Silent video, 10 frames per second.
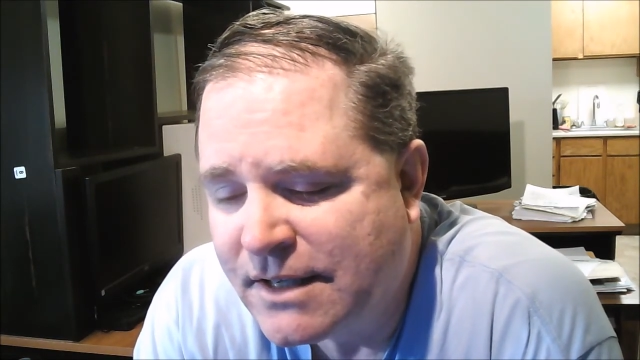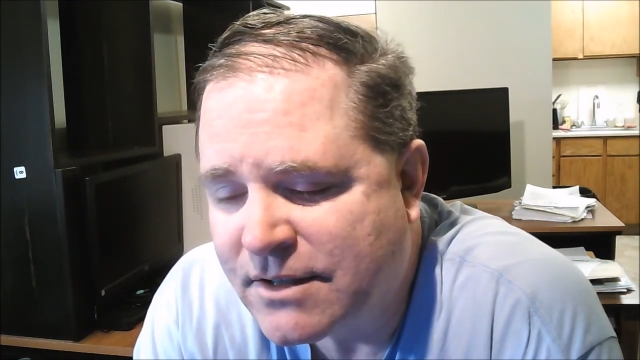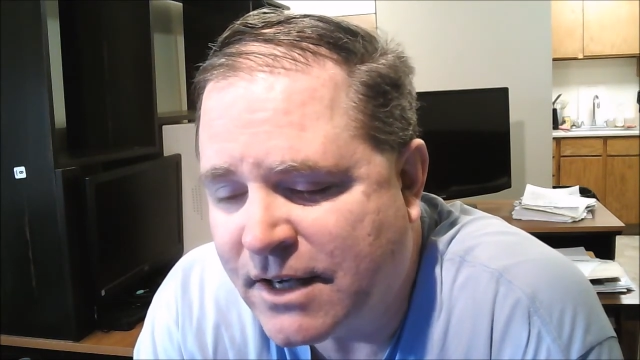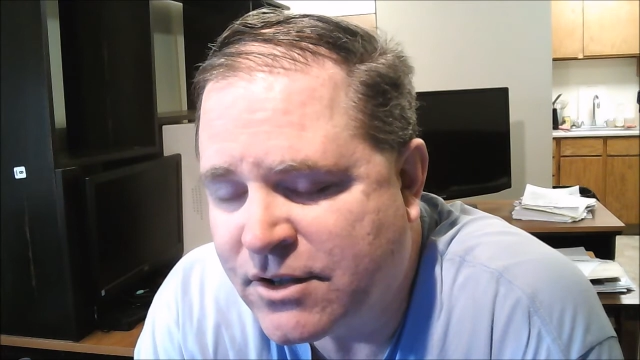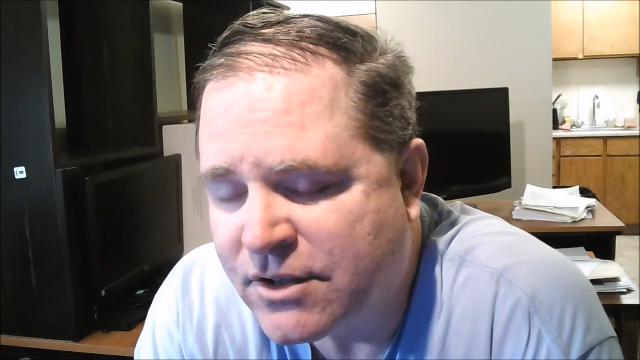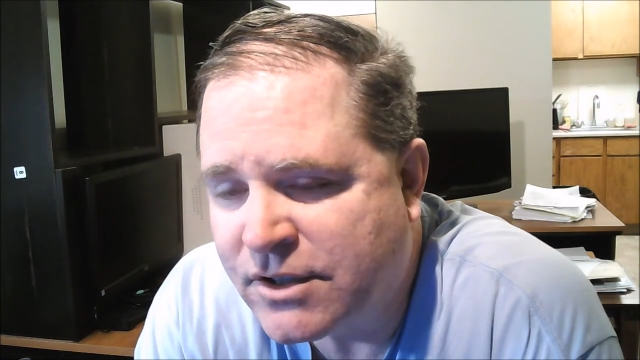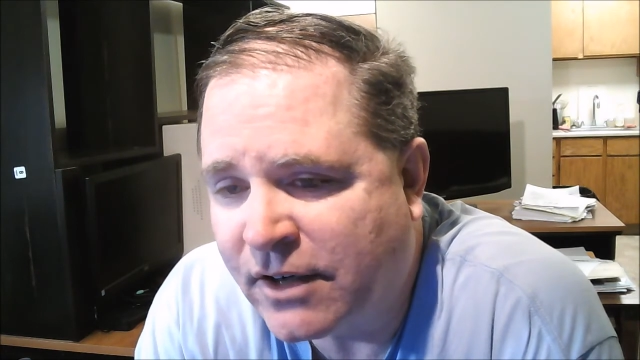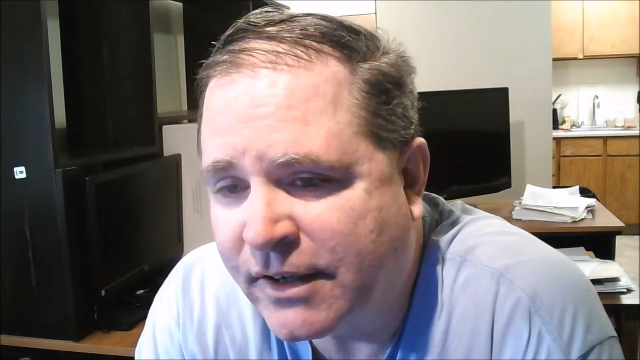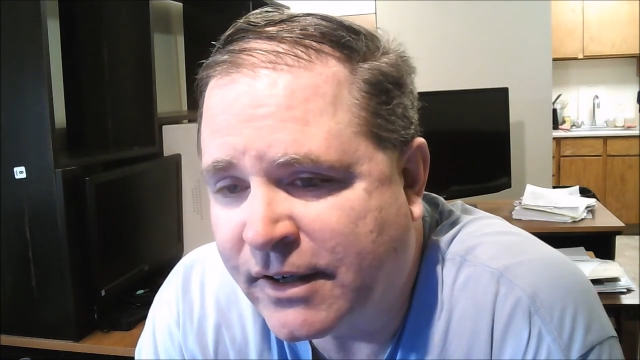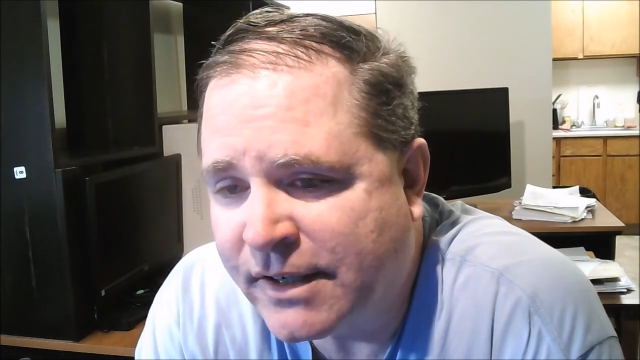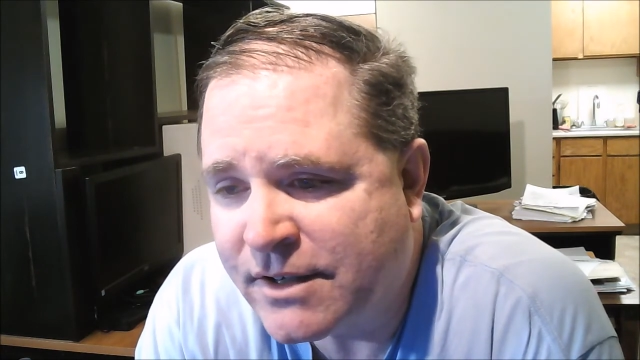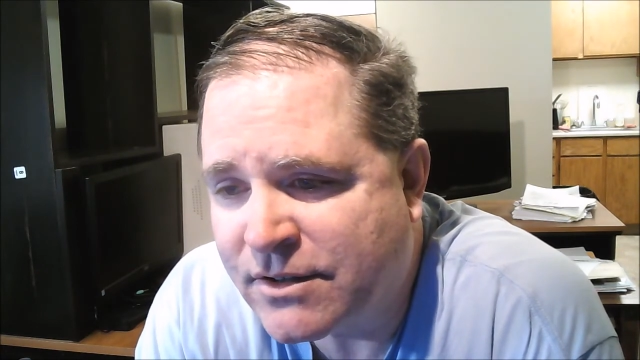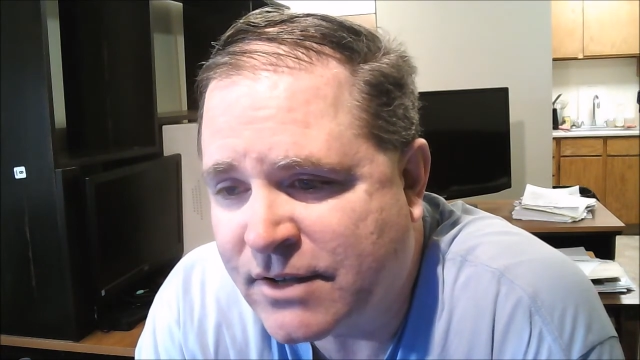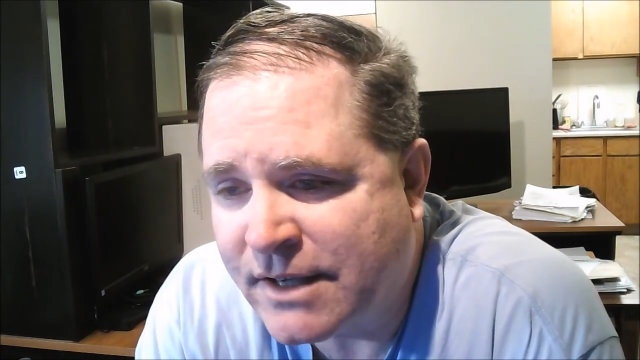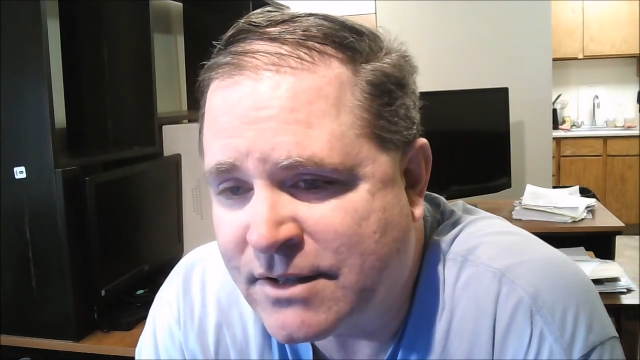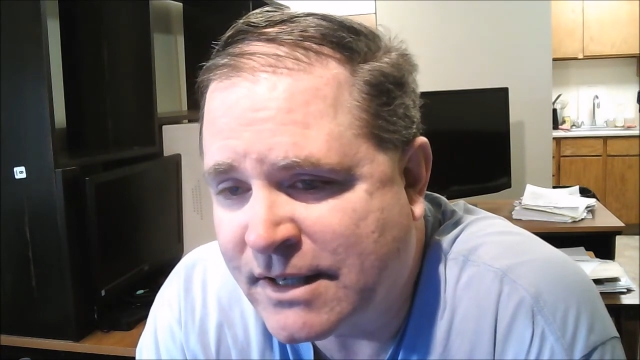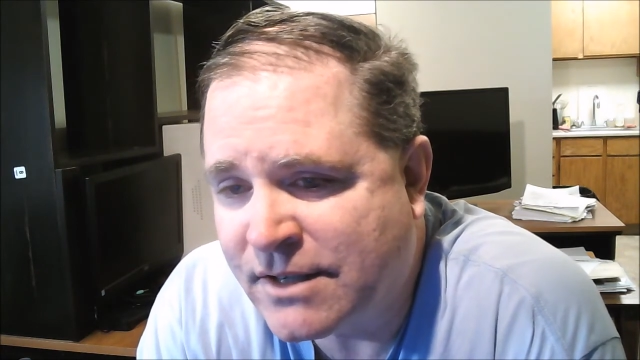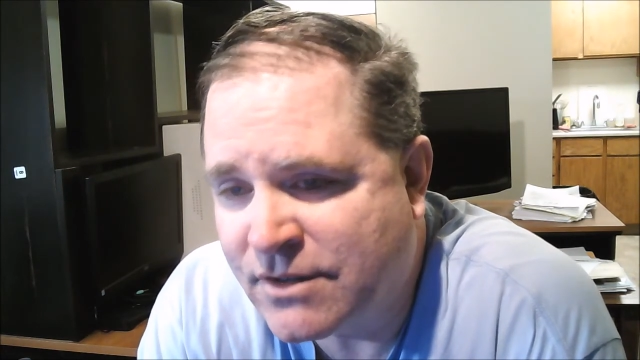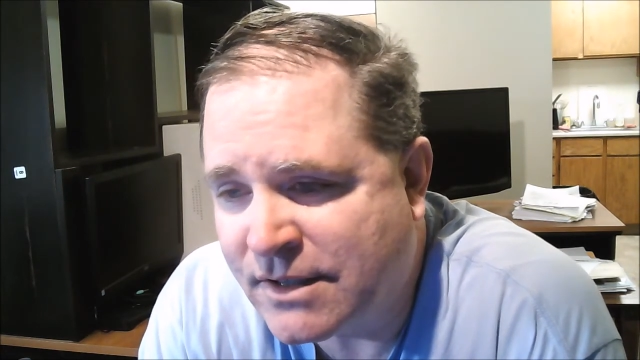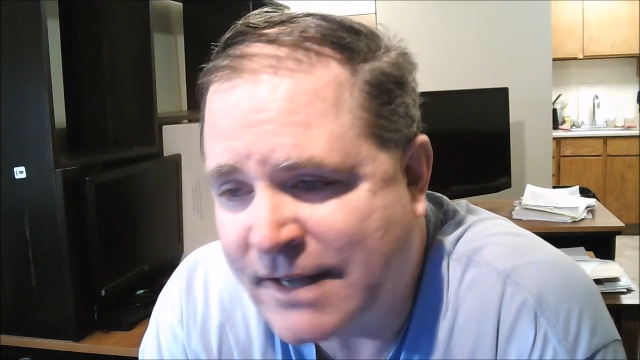Sagittarius as
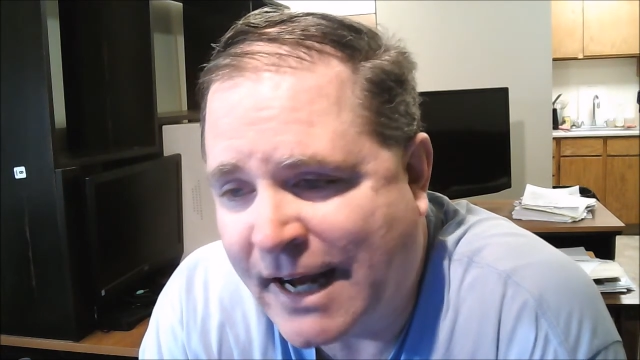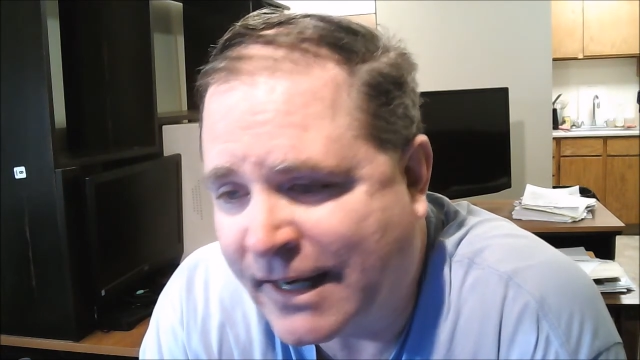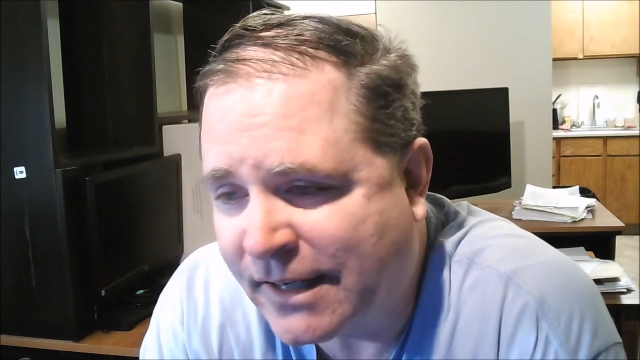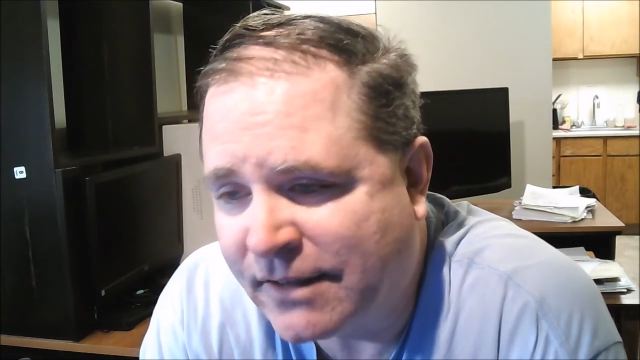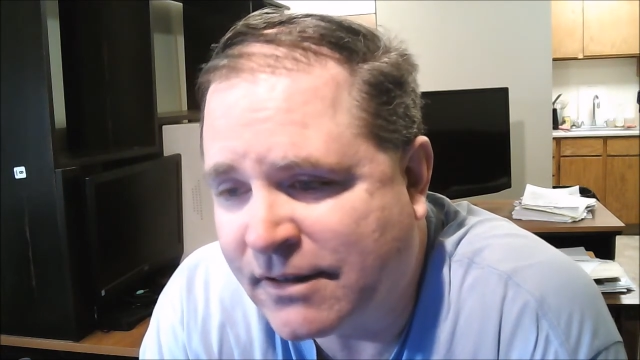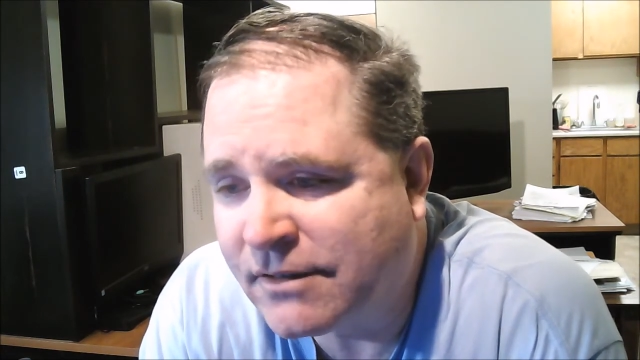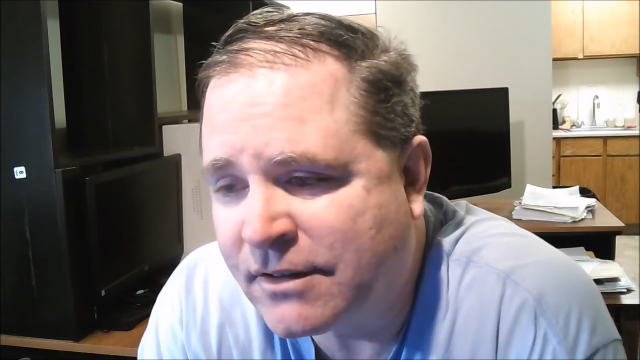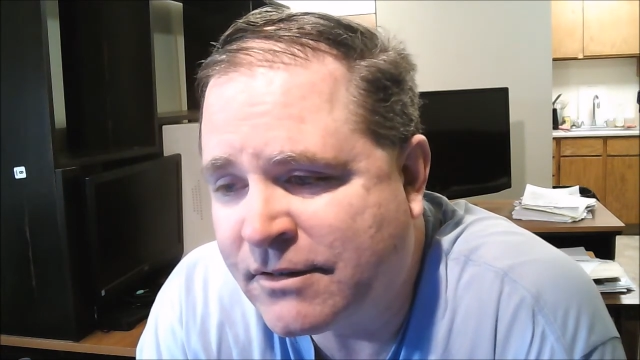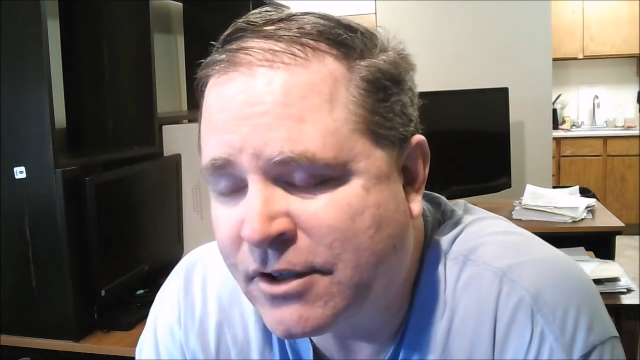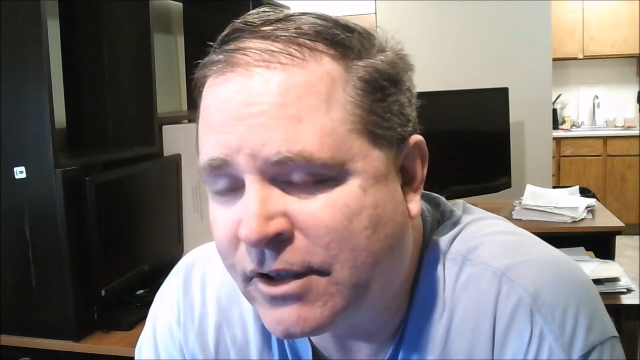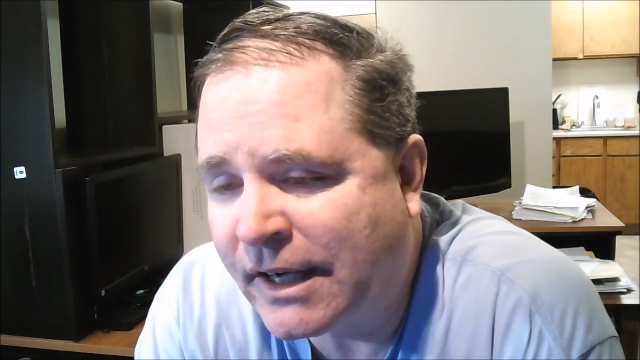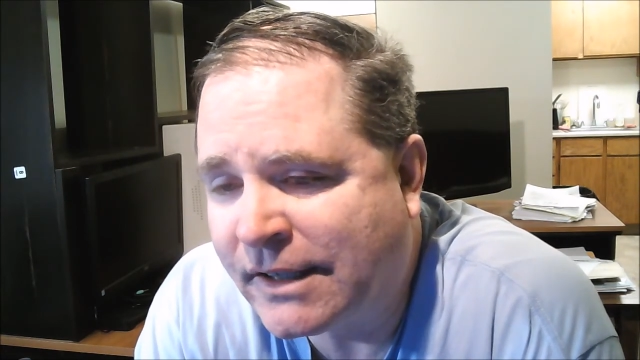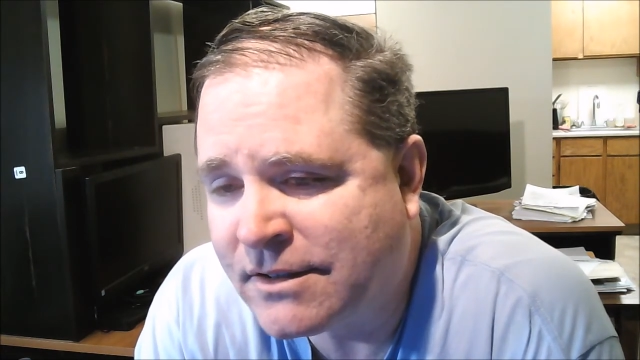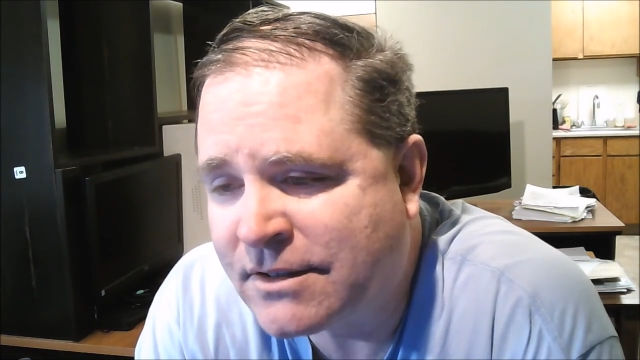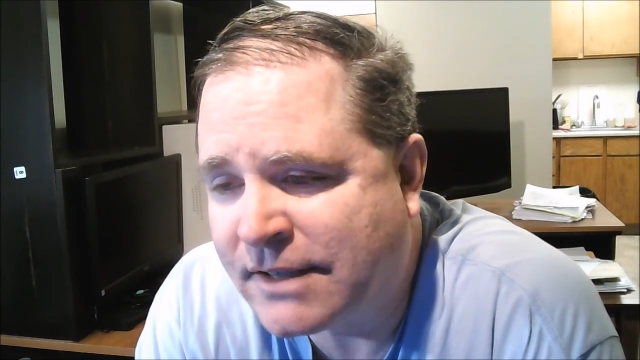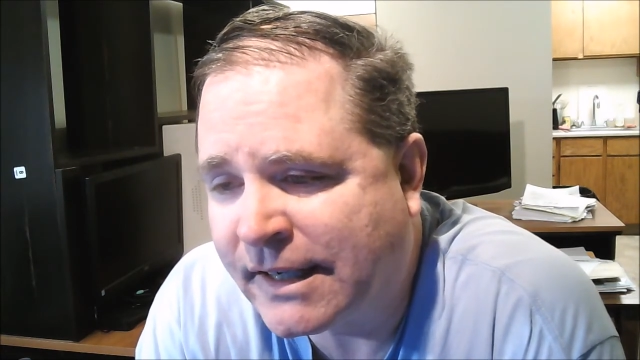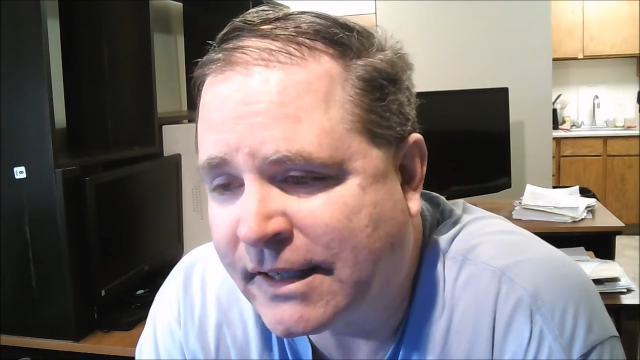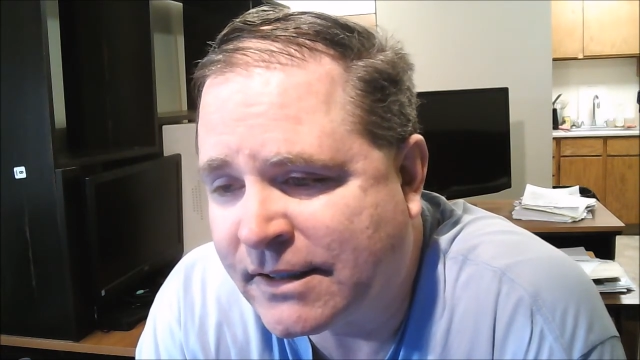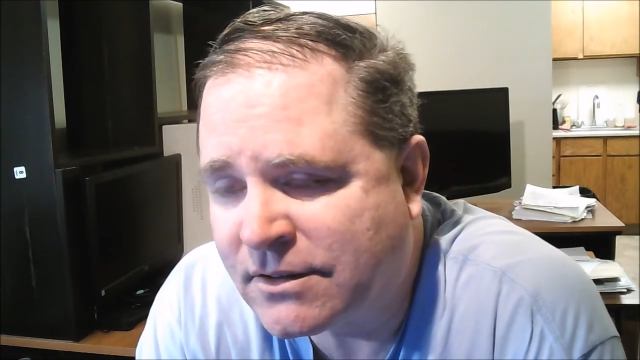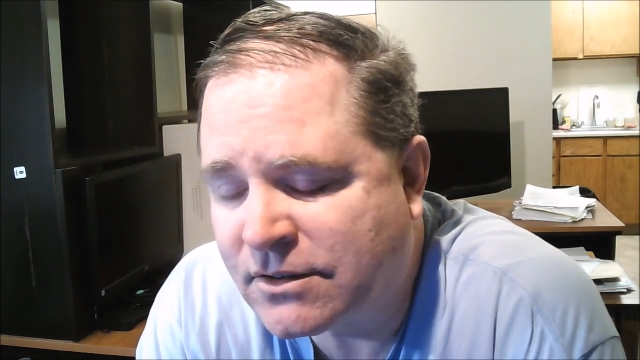he's attacking the United
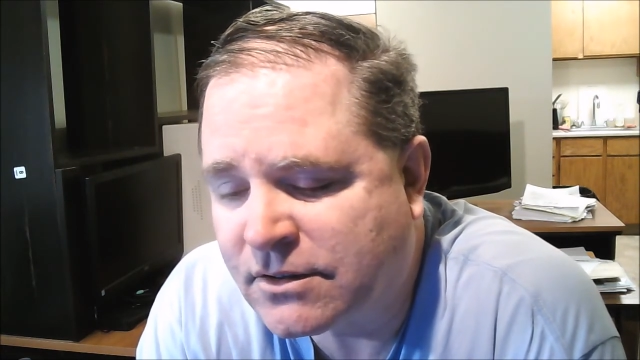States.